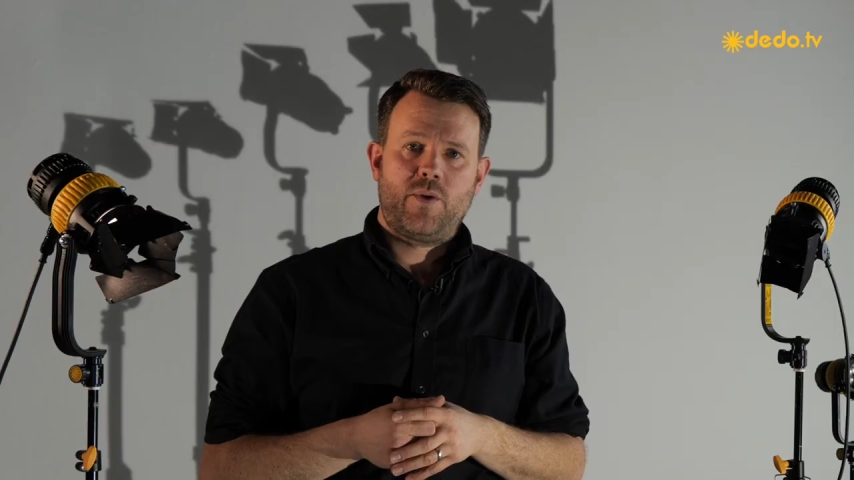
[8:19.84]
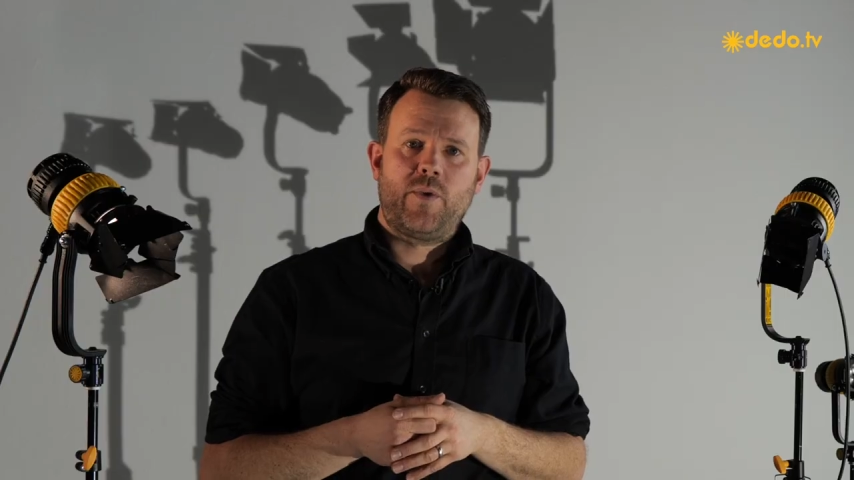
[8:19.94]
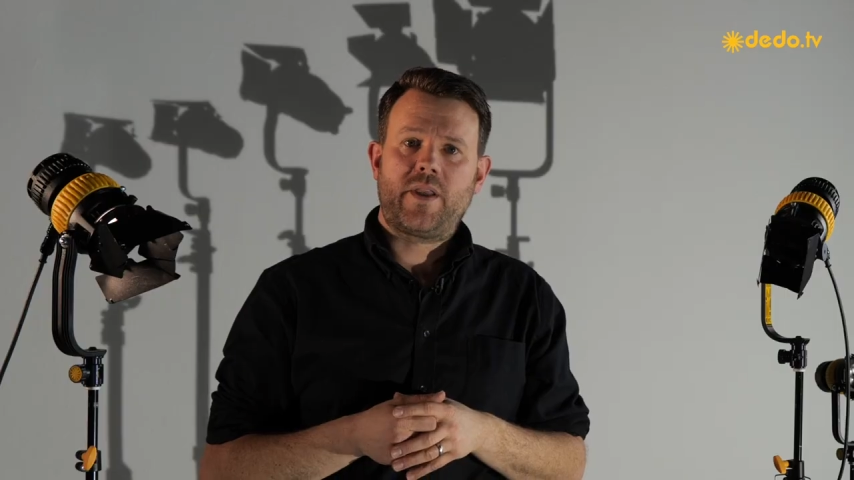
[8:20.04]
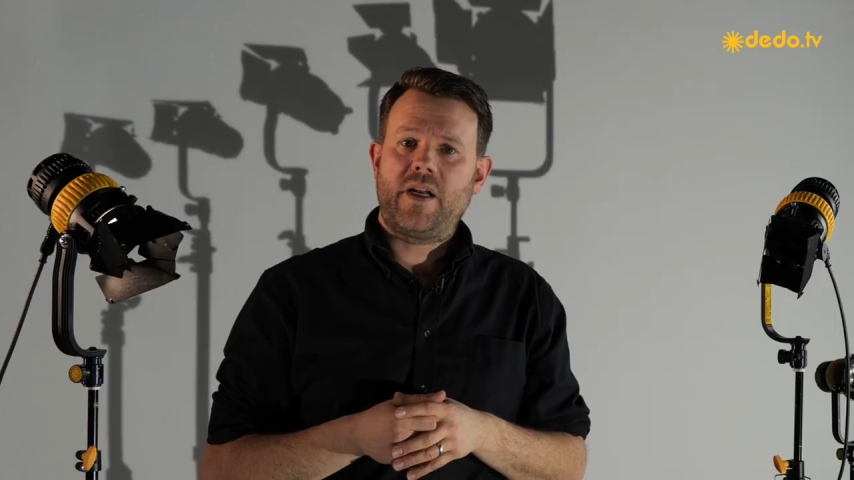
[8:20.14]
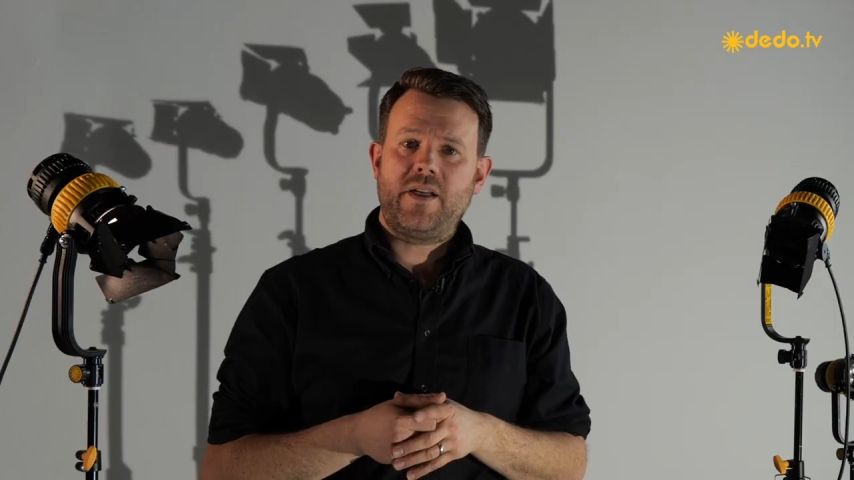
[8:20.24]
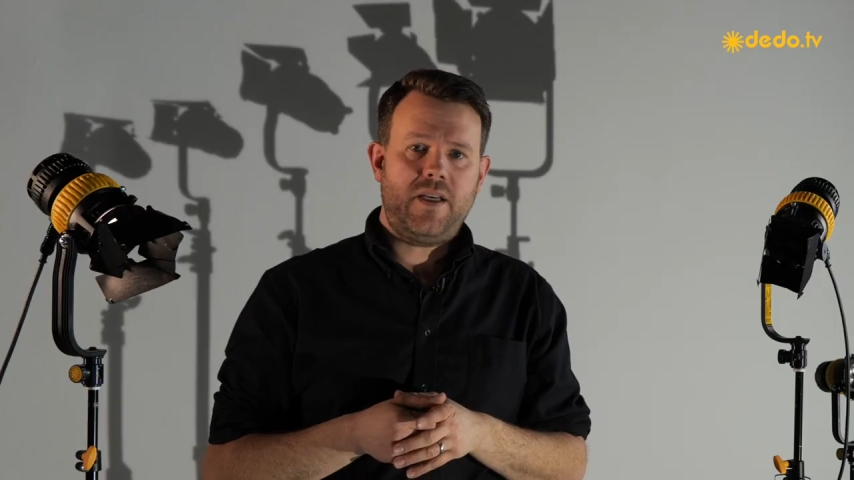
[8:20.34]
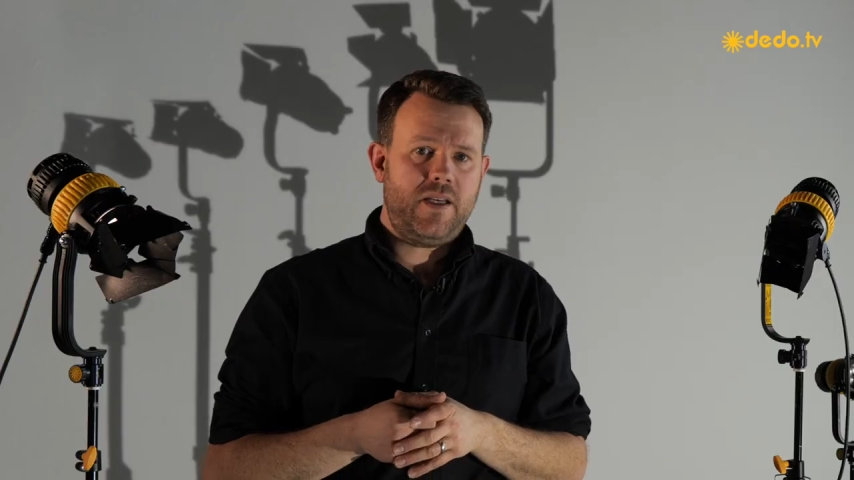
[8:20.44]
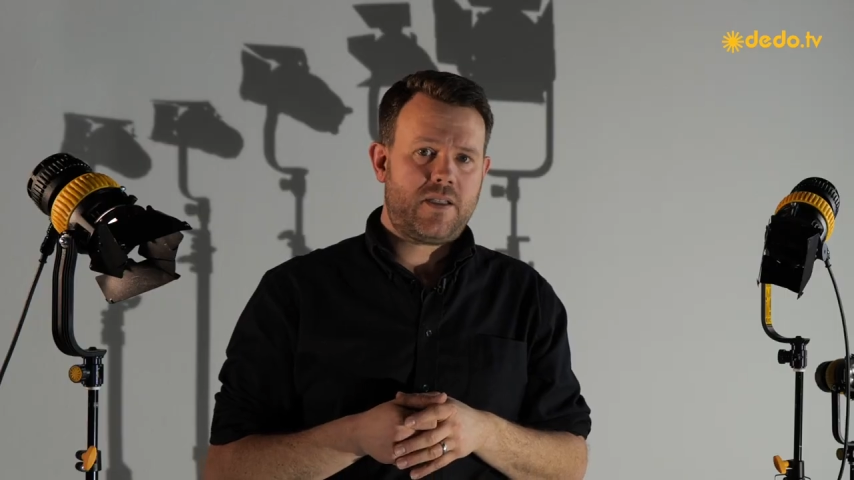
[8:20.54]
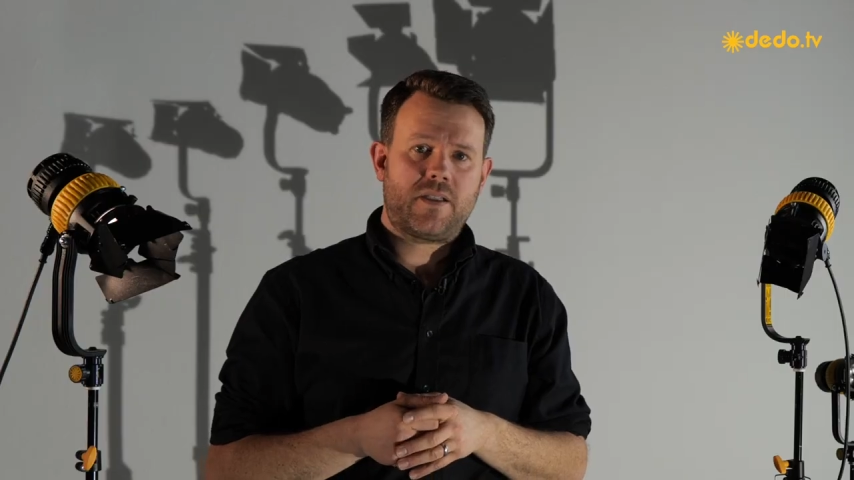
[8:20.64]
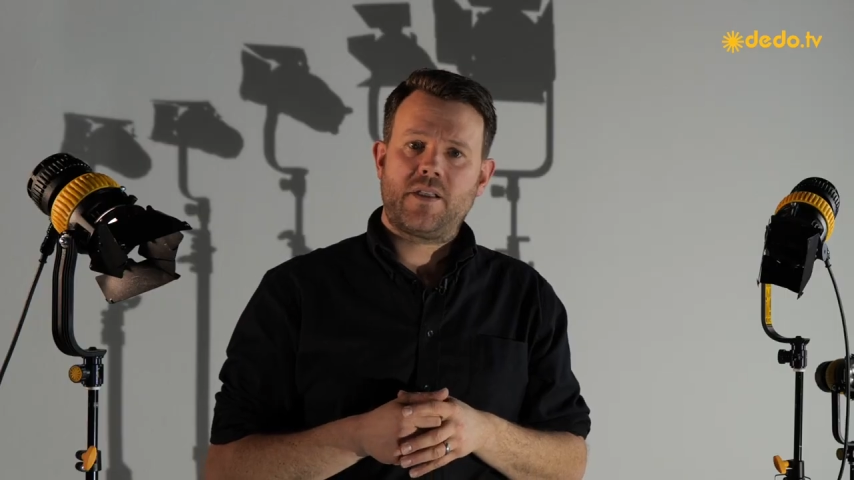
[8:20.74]
With
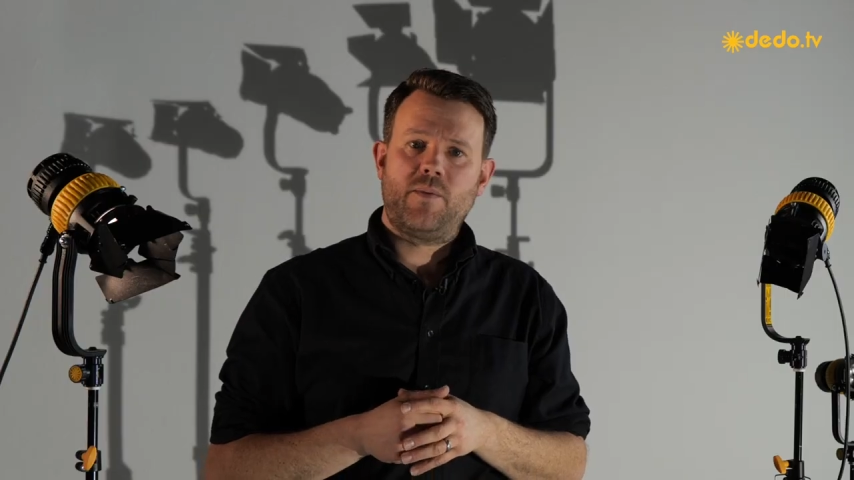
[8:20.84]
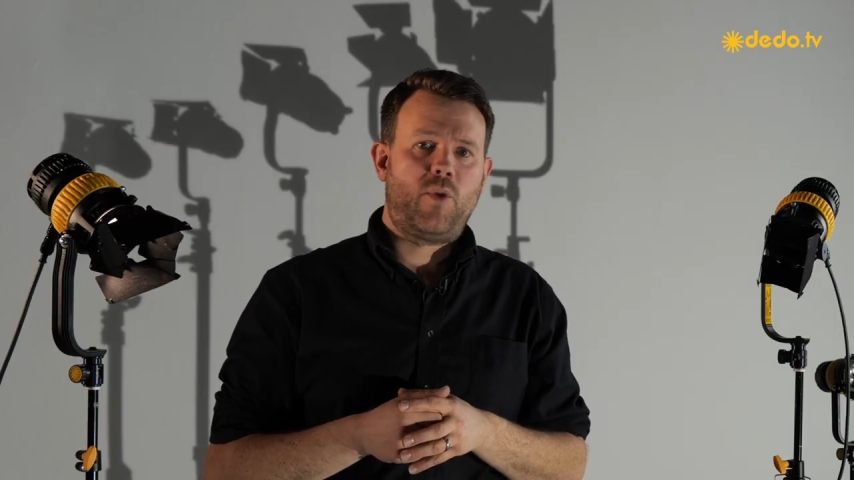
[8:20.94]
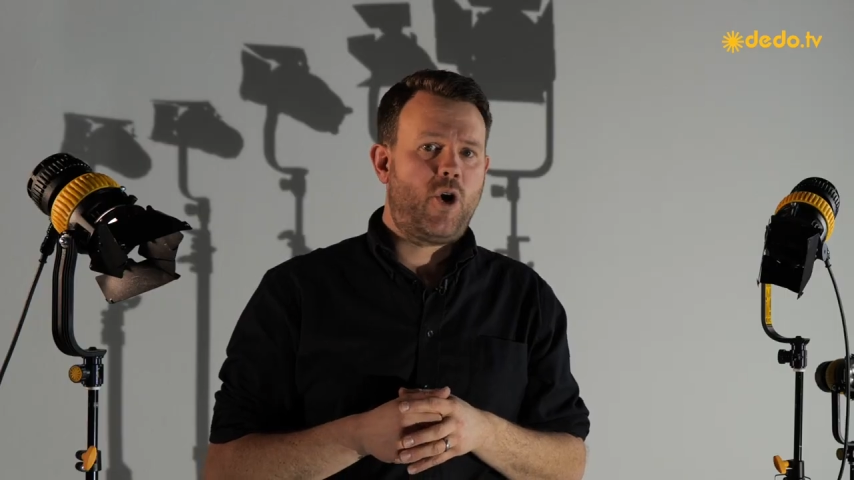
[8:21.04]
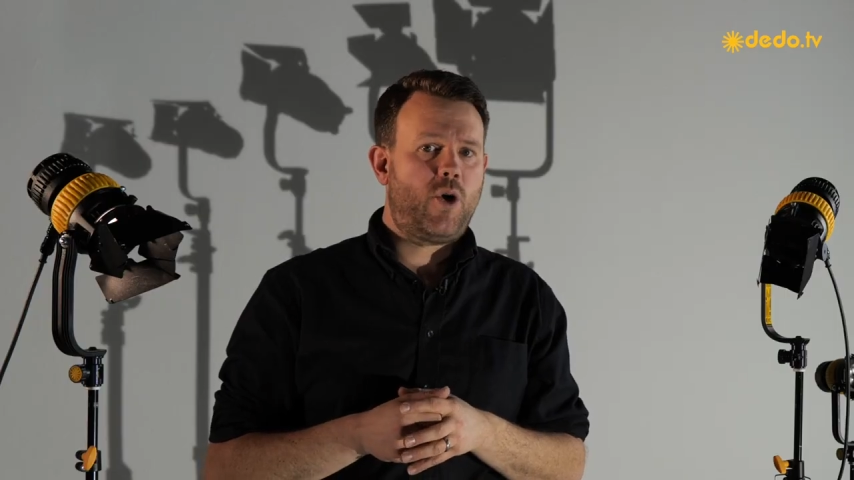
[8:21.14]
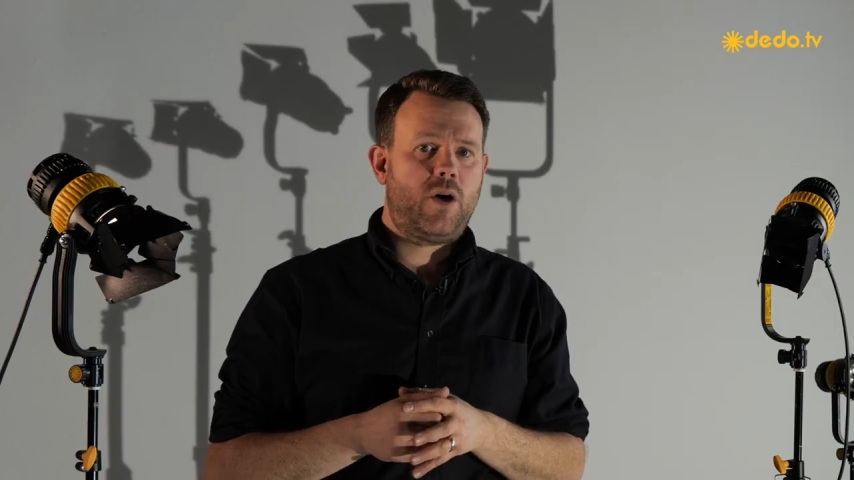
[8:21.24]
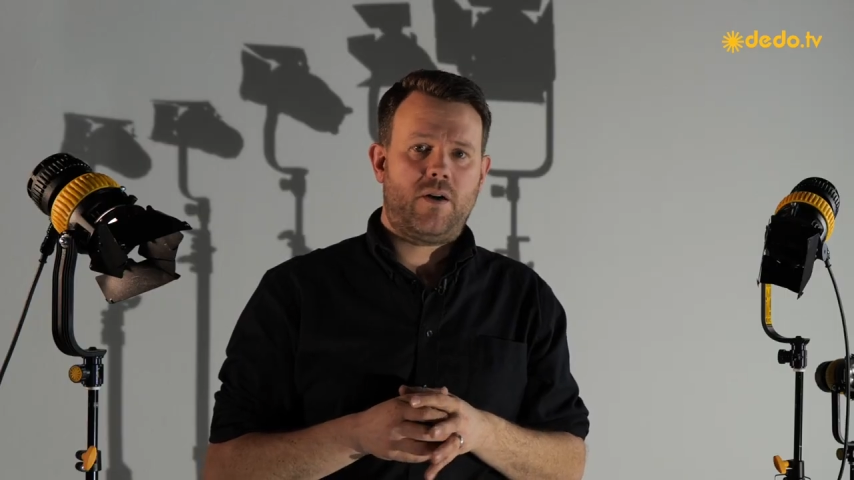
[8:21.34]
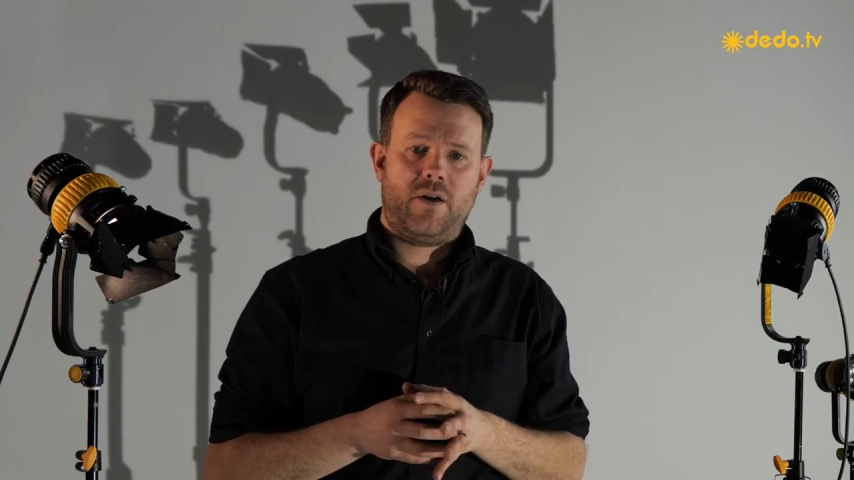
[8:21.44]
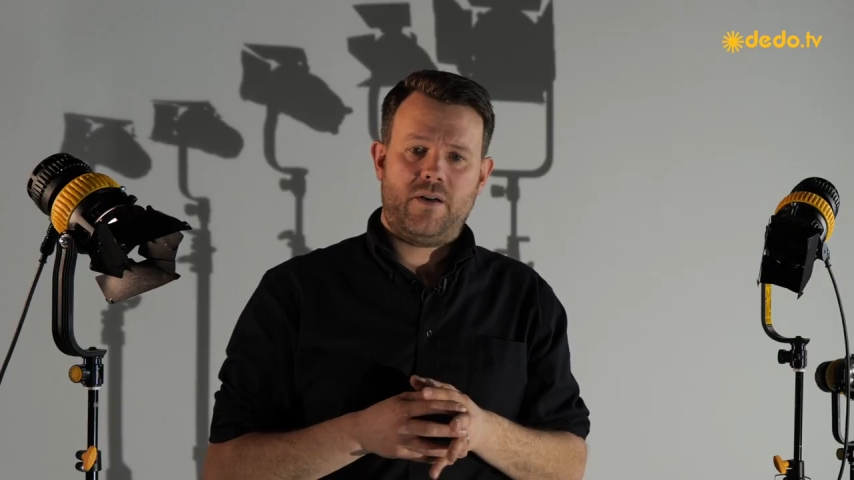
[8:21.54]
LEDs, the more